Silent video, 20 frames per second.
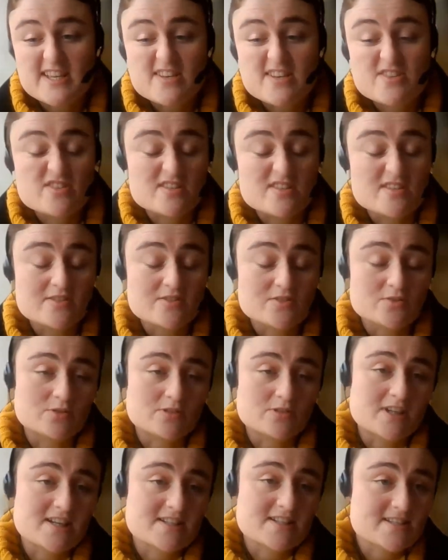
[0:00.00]
features
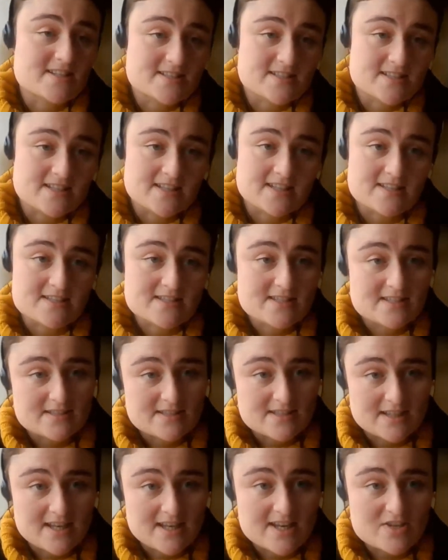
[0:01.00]
or artistic
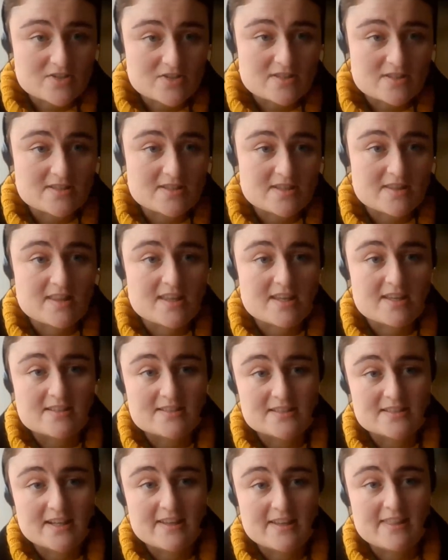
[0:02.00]
installations and
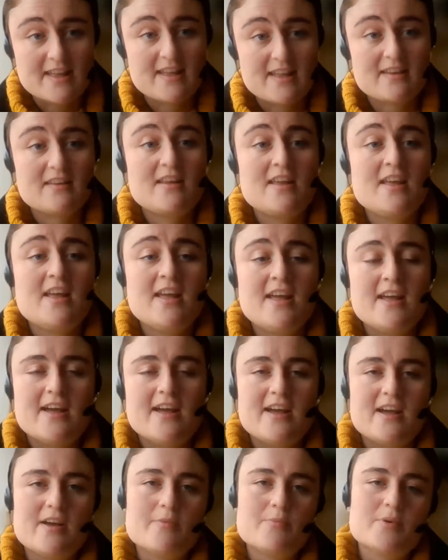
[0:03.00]
things like that.
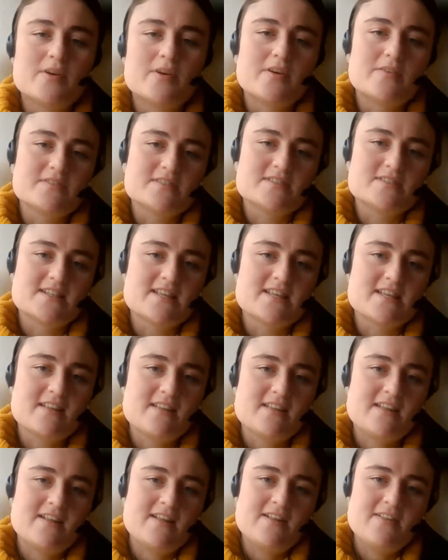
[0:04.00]
Uh, but obviously,